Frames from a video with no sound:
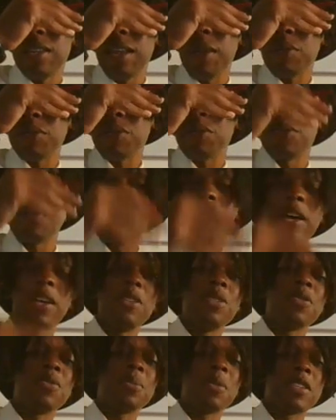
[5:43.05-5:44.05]
that was a group that I
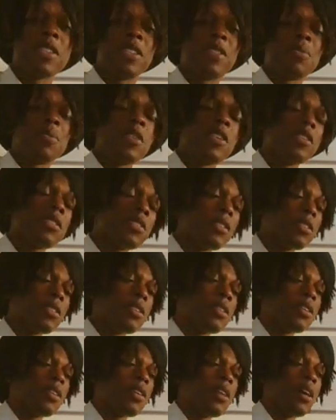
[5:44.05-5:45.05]
used for myself
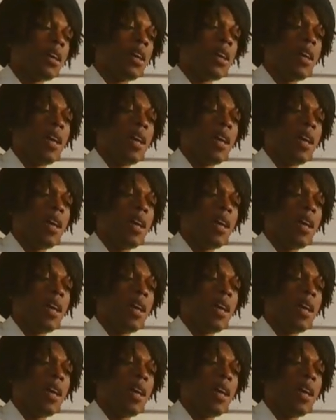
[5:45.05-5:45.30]
personally,